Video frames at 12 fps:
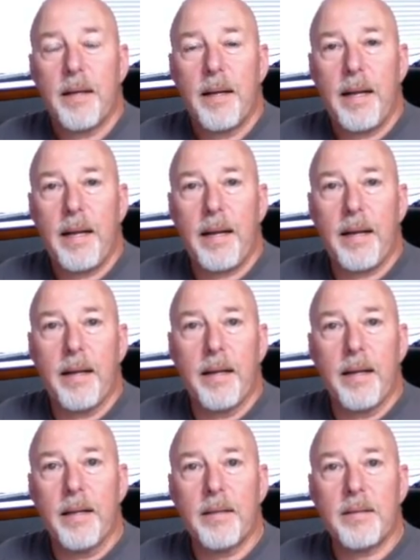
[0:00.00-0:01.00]

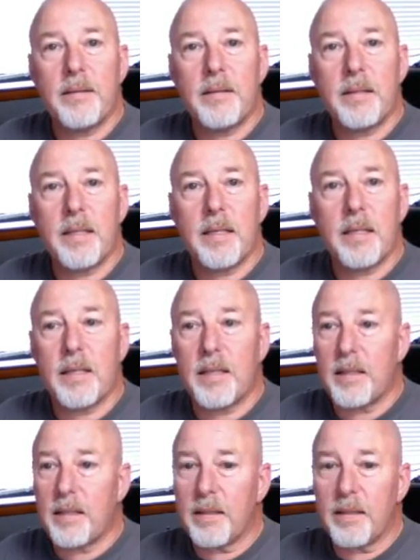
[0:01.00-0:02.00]
And
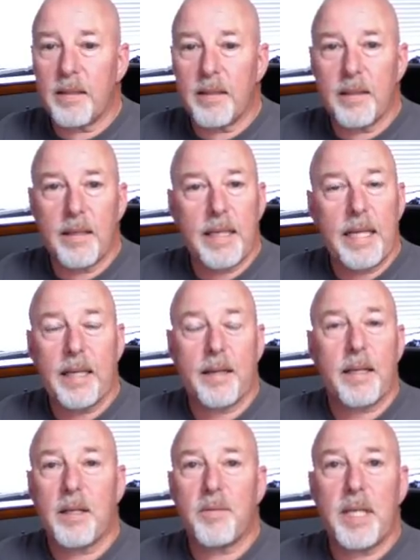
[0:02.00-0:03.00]
I
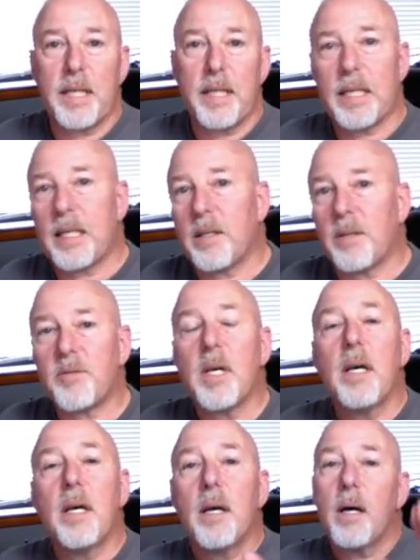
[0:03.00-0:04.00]
can't think of anything else.
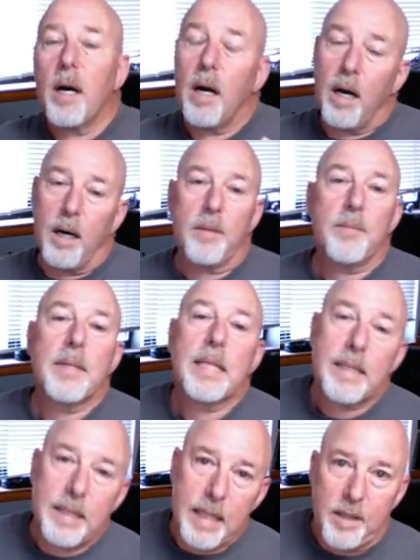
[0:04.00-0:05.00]
Ah,
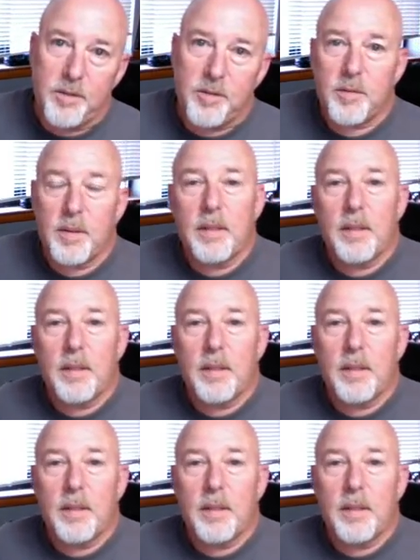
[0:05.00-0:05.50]
yes.